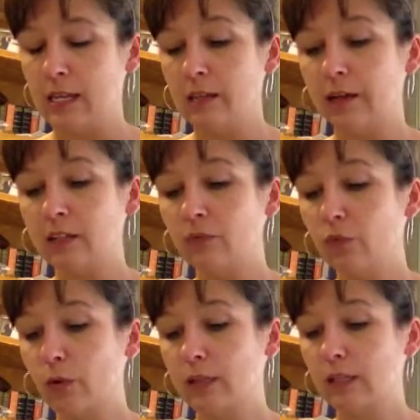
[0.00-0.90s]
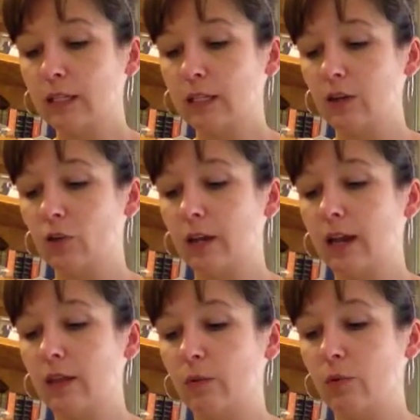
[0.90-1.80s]
1946, it
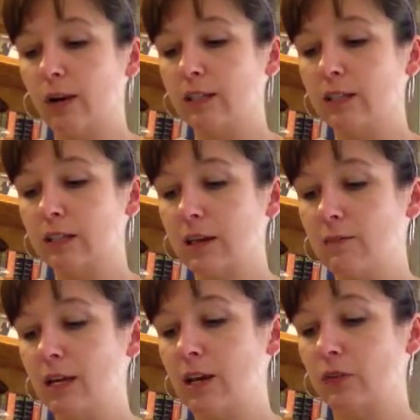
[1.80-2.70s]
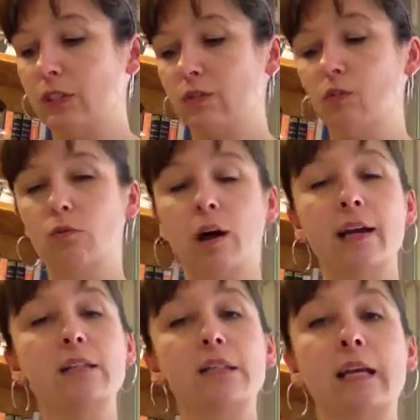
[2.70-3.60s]
created the President's Committee on Civil
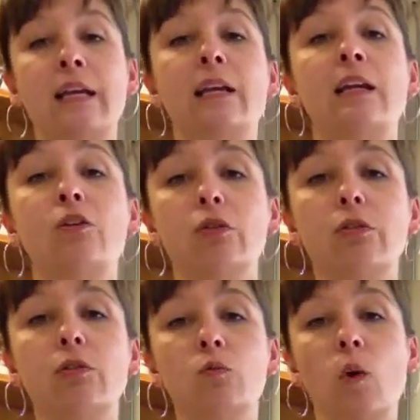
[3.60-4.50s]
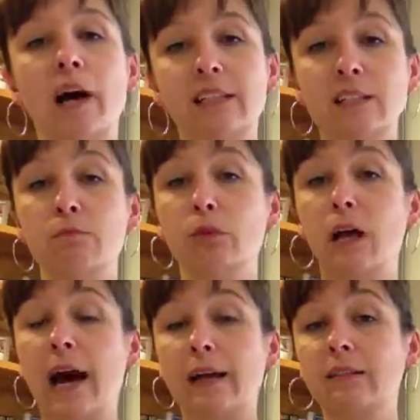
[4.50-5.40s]
Rights, and it included whites and
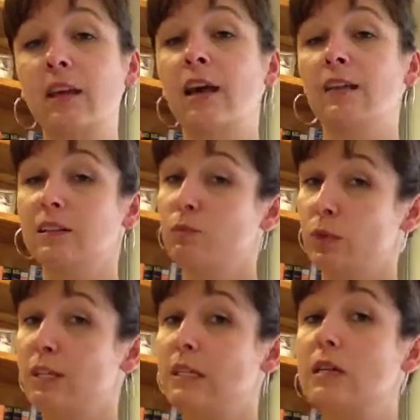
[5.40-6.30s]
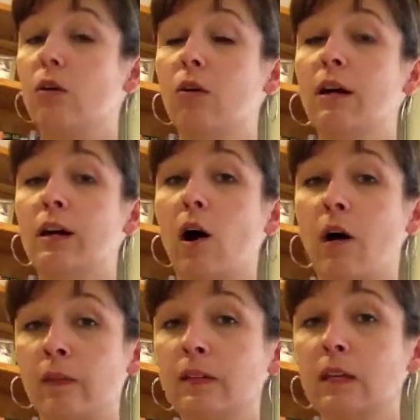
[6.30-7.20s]
blacks. It's a big deal.
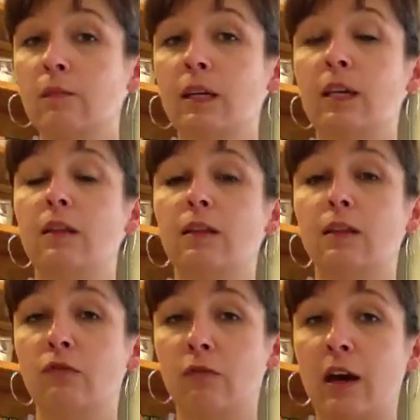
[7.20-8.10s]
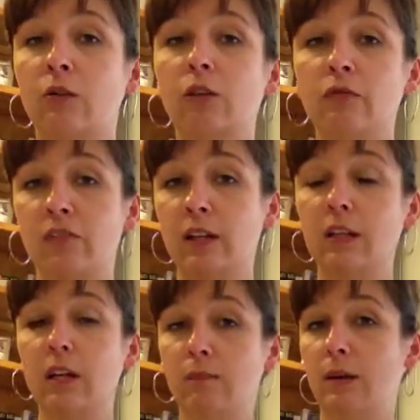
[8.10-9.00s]
On this committee, this federally
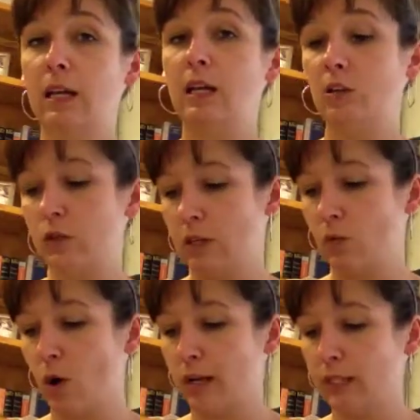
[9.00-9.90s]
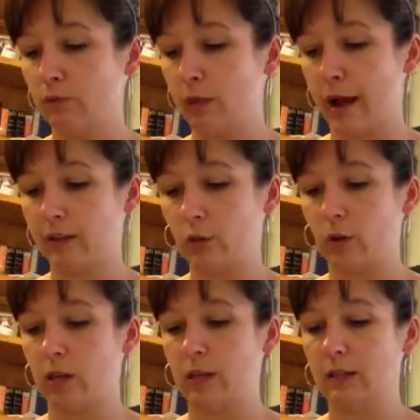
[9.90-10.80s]
funded committee, you see whites and blacks
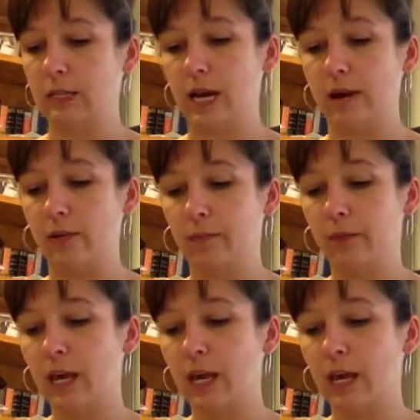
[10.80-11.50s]
working together.